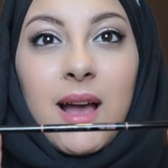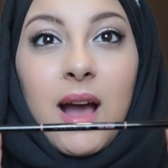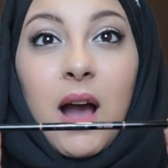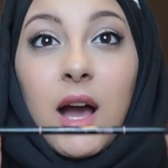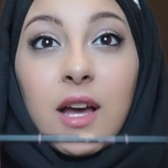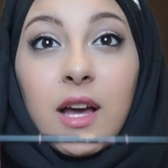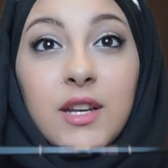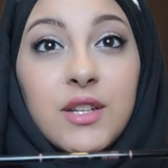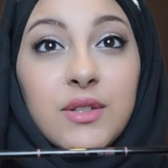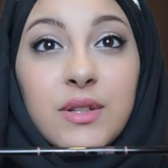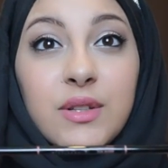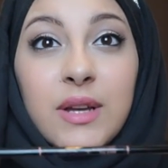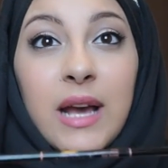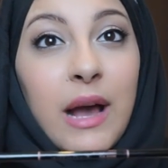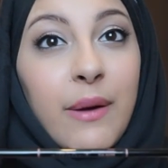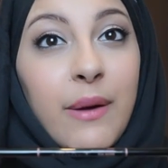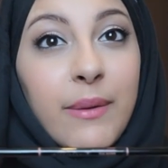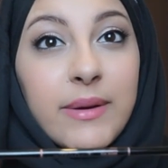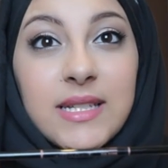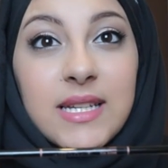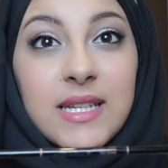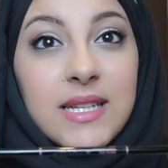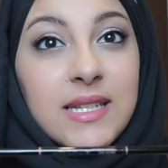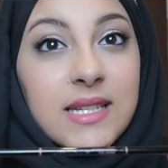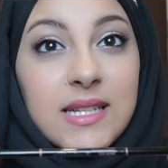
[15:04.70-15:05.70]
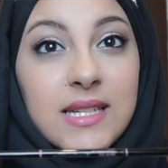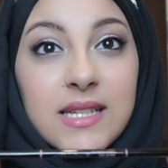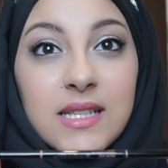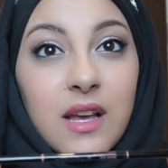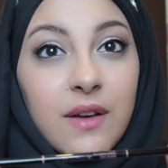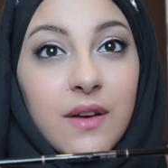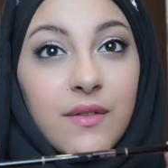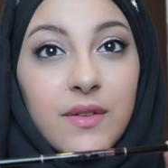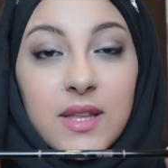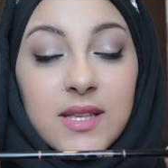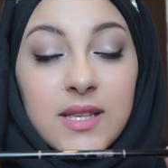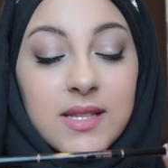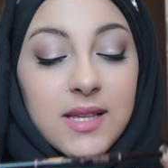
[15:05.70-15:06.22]
I don't know how I didn't
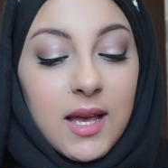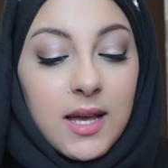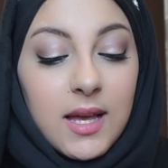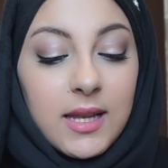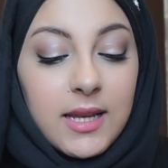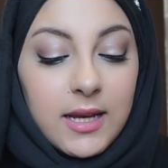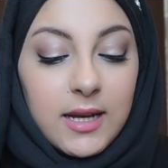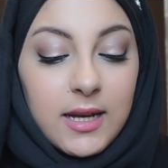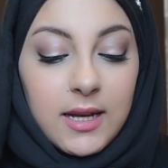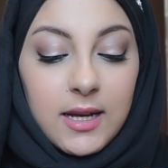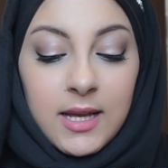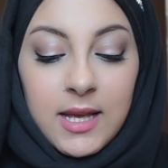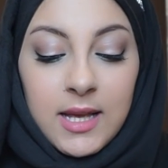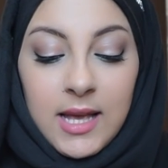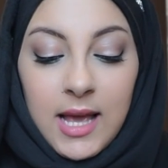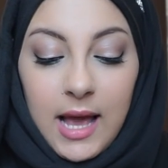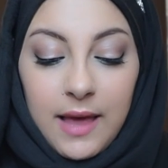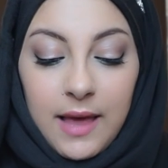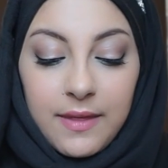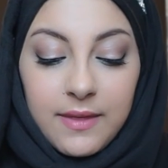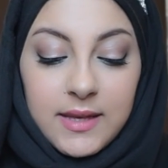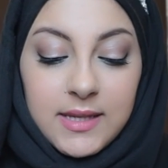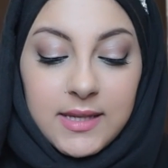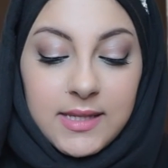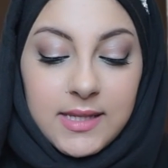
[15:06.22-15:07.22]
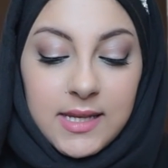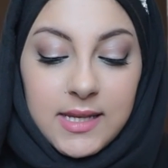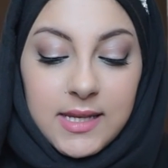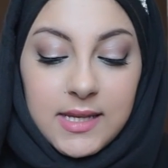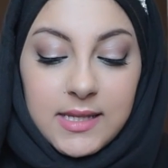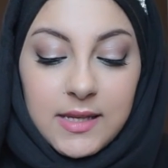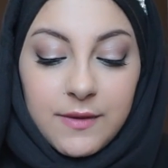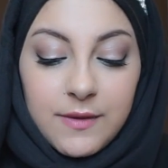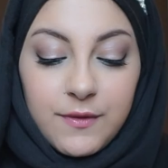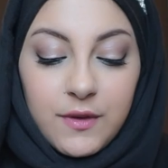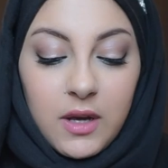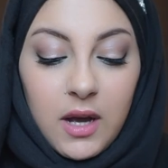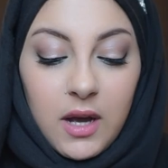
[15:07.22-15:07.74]
discover this earlier, and this is,
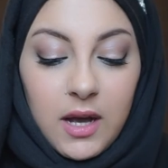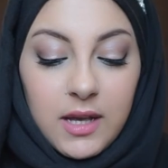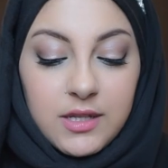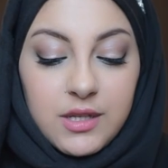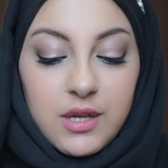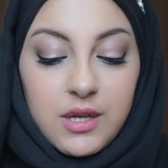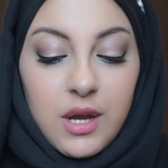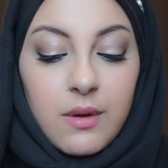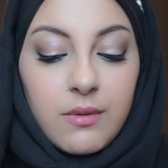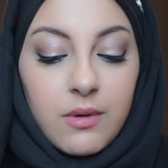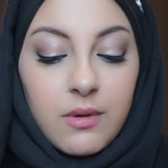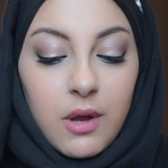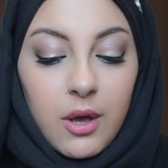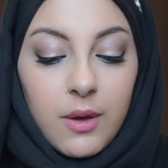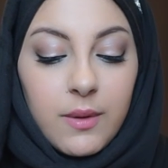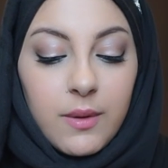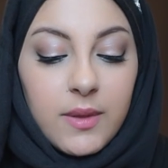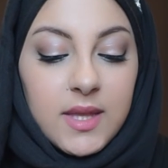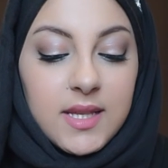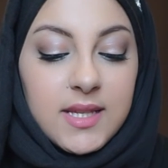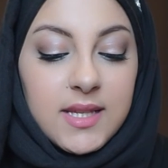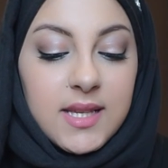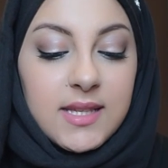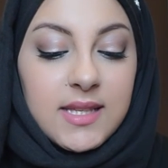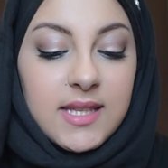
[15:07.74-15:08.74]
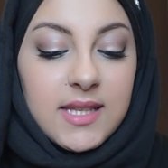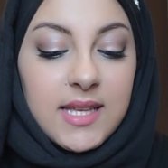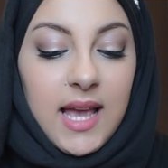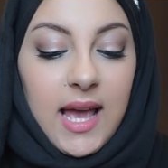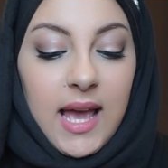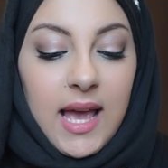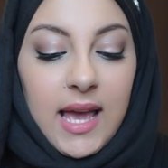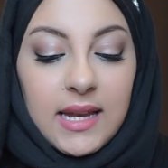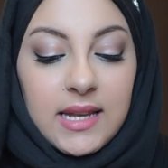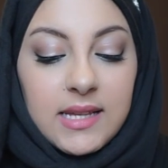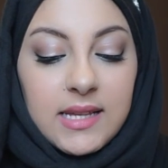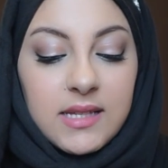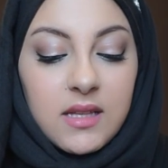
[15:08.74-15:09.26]
if you guys don't know, this is the
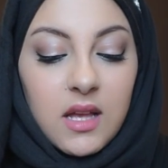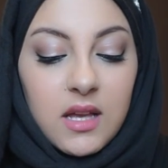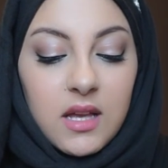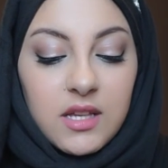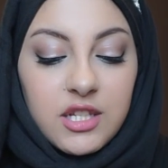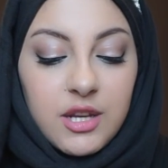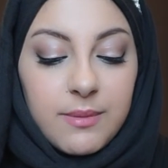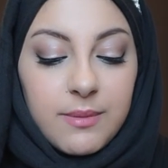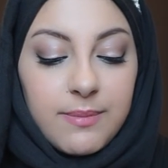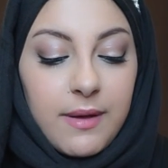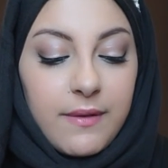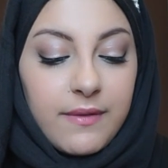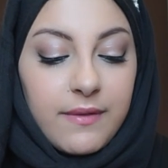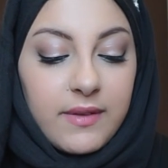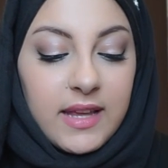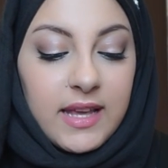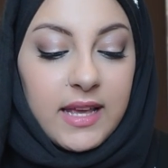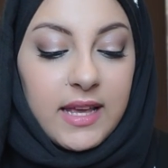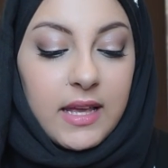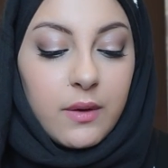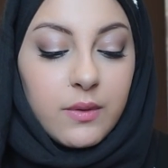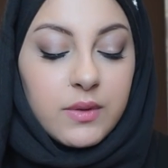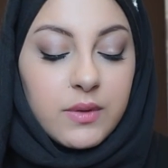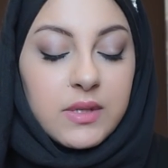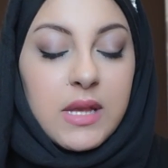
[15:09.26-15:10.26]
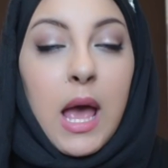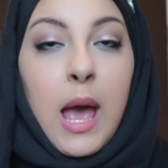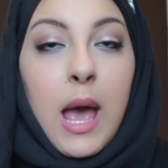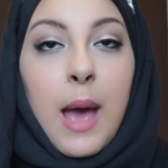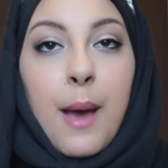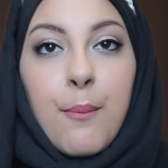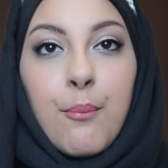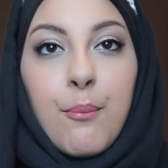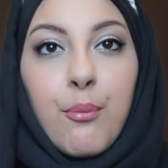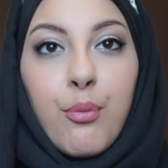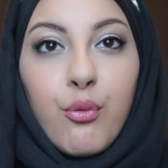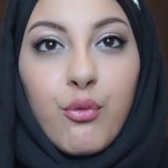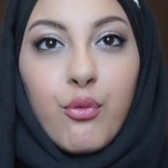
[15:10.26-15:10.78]
Anastasia Beverly Hills
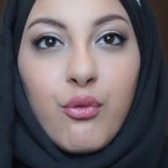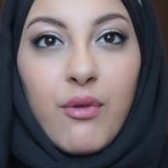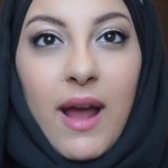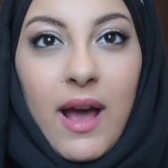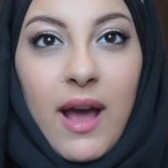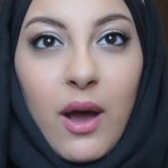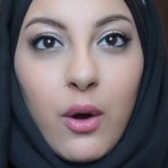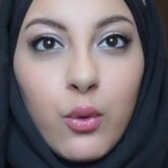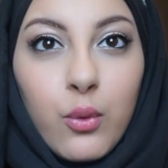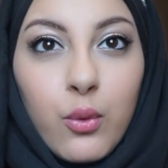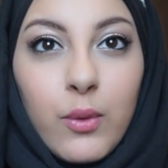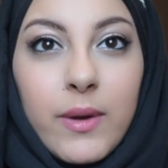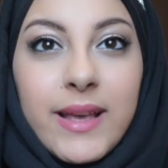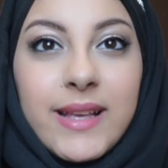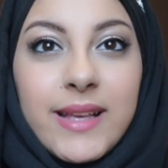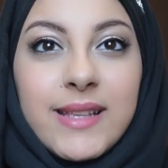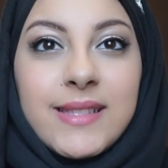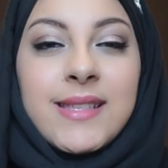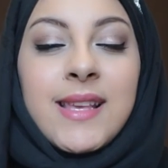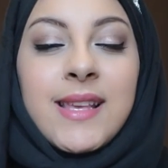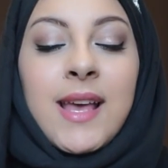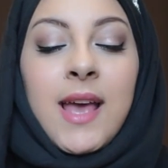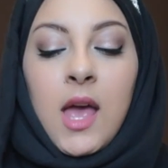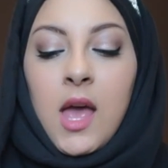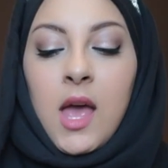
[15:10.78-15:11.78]
Brow Wiz.